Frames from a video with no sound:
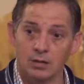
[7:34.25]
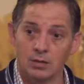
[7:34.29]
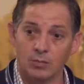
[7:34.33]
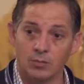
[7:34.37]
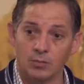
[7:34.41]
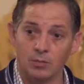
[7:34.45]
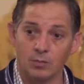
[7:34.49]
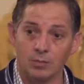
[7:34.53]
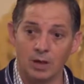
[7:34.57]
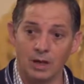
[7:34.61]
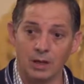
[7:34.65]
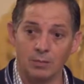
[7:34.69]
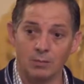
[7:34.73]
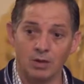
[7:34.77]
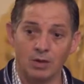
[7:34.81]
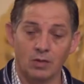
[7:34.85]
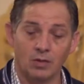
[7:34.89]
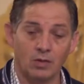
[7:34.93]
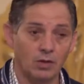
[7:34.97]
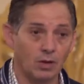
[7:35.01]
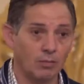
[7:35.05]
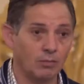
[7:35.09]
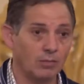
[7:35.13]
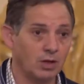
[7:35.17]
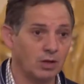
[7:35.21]
Maybe
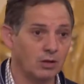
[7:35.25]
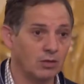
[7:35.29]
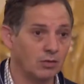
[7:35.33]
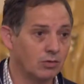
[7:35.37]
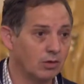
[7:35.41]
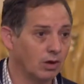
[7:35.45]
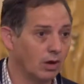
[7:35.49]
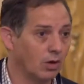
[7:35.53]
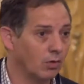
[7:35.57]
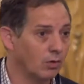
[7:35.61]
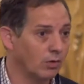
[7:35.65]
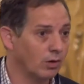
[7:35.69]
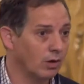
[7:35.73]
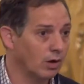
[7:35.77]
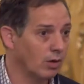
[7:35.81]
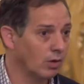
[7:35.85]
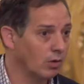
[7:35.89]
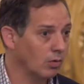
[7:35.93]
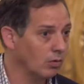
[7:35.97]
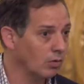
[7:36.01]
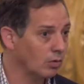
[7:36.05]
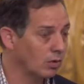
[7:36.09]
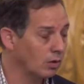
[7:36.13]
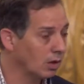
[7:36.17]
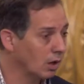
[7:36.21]
some that you don't
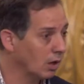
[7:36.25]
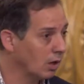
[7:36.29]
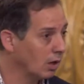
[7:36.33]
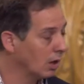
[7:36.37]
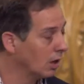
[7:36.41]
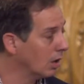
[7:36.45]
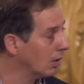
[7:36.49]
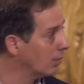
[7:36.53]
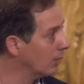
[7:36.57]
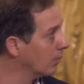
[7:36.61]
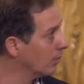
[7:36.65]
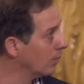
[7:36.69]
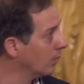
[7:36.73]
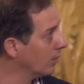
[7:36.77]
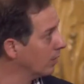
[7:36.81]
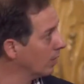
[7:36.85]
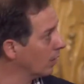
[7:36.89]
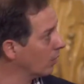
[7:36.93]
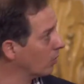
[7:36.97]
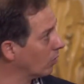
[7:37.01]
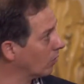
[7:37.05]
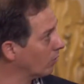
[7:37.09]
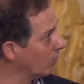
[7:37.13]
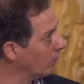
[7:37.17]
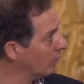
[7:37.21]
know.
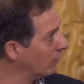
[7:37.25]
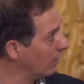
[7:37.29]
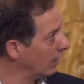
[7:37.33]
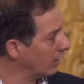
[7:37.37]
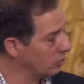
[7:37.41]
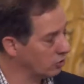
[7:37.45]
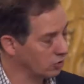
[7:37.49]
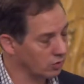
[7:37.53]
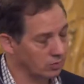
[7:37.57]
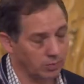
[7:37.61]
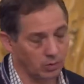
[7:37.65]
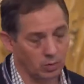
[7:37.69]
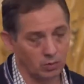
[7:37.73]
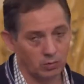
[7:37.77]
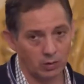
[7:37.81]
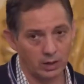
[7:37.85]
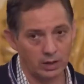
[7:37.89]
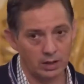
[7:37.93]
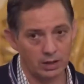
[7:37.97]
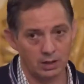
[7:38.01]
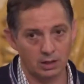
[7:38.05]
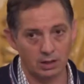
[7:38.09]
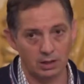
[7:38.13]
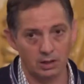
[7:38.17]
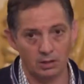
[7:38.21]
This vegetable
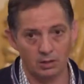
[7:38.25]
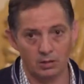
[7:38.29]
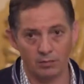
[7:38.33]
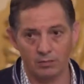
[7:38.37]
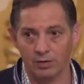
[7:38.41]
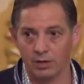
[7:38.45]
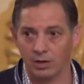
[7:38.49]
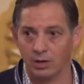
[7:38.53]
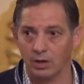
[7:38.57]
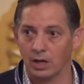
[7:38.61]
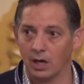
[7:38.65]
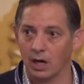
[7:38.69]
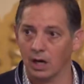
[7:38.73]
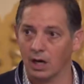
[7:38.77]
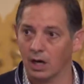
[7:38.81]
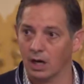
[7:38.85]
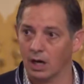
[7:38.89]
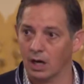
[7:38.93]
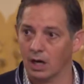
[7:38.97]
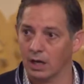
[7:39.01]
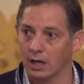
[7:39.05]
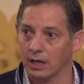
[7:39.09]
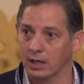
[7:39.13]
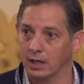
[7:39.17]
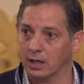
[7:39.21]
right here, very
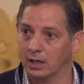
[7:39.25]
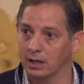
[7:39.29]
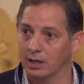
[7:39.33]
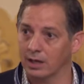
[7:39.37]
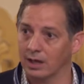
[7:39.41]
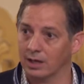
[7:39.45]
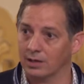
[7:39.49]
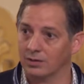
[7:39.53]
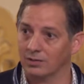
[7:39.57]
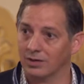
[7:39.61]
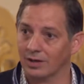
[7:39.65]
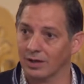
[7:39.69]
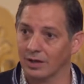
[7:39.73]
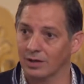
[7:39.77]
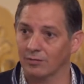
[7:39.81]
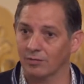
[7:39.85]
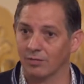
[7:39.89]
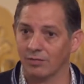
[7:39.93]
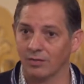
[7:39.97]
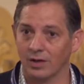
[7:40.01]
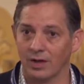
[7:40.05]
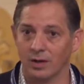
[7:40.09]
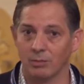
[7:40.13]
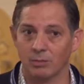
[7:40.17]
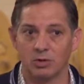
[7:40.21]
high in
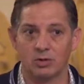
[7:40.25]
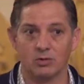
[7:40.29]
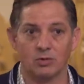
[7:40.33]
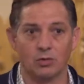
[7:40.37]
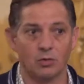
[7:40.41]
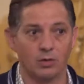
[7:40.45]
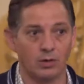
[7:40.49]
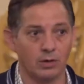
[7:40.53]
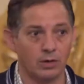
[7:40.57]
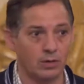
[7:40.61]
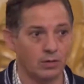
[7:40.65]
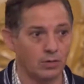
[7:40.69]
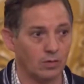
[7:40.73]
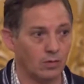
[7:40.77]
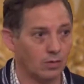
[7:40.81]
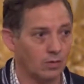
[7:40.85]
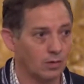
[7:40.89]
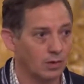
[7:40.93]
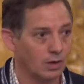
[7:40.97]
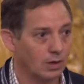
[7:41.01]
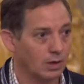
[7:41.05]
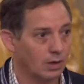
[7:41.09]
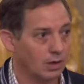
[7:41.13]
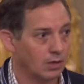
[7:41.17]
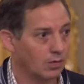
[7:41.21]
anti-inflammatories.
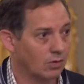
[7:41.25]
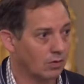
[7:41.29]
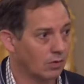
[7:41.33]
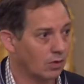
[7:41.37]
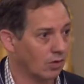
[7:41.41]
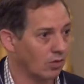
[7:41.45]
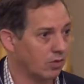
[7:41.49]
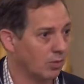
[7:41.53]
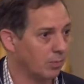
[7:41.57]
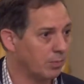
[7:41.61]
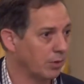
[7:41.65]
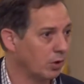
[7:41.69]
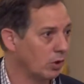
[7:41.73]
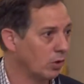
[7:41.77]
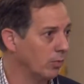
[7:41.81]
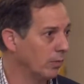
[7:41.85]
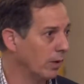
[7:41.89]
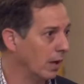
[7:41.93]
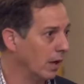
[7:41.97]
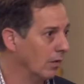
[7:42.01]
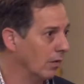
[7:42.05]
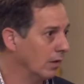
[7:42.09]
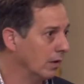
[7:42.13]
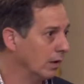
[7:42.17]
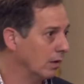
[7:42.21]
It's called the bitter
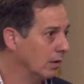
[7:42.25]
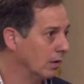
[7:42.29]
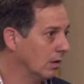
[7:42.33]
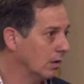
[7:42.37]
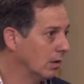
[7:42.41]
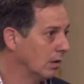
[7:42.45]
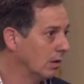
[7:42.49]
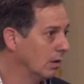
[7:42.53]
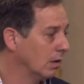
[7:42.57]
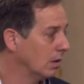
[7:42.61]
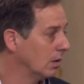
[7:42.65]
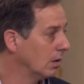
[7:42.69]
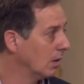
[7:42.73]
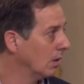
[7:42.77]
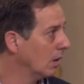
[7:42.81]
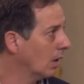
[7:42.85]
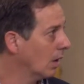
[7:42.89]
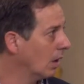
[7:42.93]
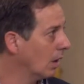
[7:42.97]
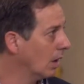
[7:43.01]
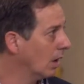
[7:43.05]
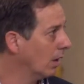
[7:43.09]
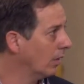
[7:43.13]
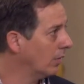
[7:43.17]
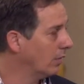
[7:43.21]
melon.
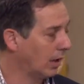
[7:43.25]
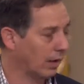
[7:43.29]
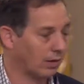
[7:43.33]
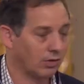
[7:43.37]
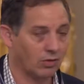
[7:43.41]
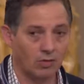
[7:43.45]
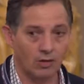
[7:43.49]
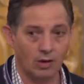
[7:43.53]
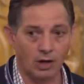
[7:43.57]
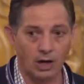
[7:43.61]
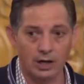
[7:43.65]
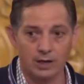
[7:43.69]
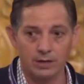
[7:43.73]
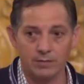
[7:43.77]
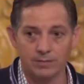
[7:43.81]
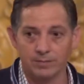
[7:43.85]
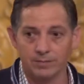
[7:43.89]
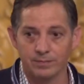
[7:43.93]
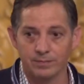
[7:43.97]
Next slide.